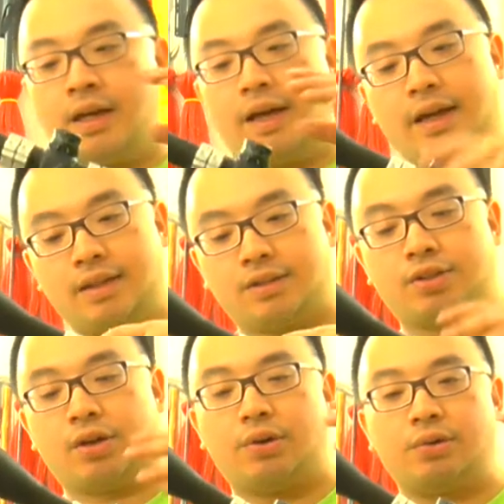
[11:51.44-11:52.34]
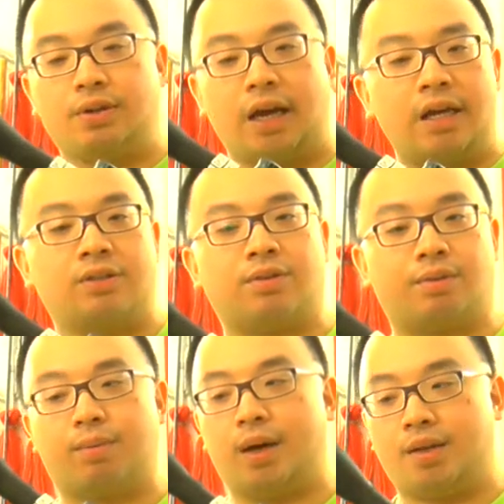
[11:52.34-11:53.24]
and so the
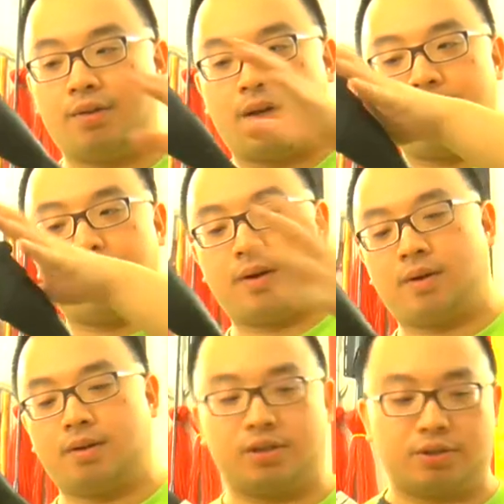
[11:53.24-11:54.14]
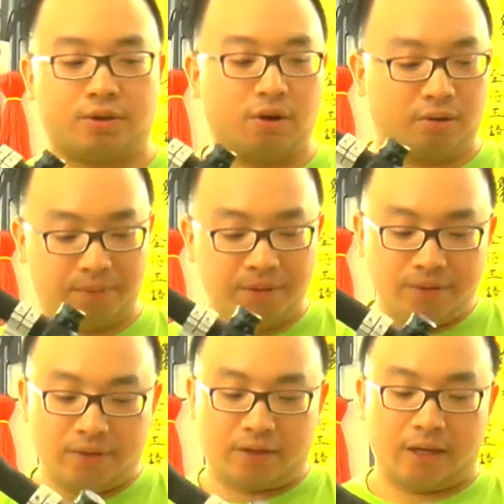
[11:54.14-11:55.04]
extra weight, you can put it on the scope
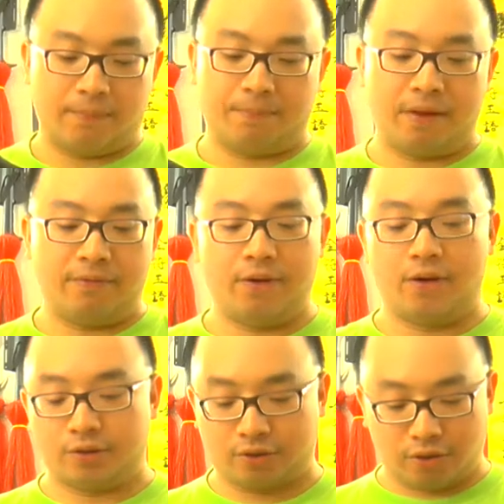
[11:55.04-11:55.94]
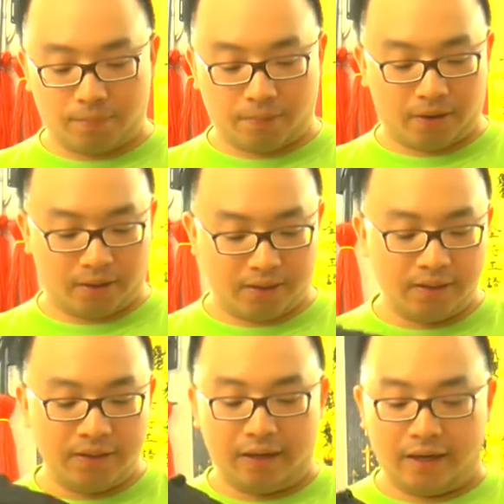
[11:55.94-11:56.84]
to get a beefier scope on it,
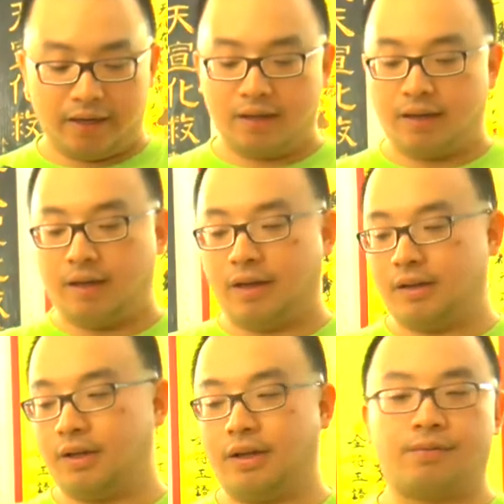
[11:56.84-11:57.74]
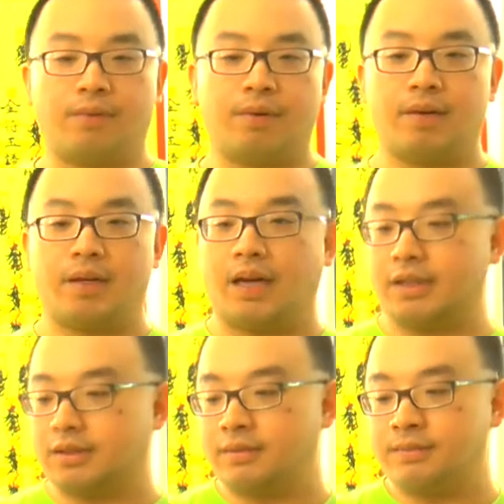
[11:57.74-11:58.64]
and it's very
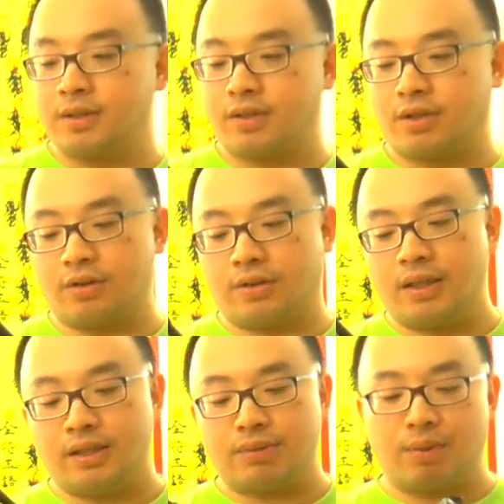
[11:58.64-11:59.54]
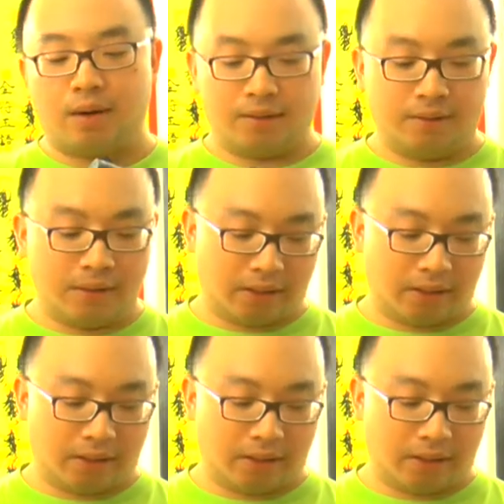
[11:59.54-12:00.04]
nice. So this one,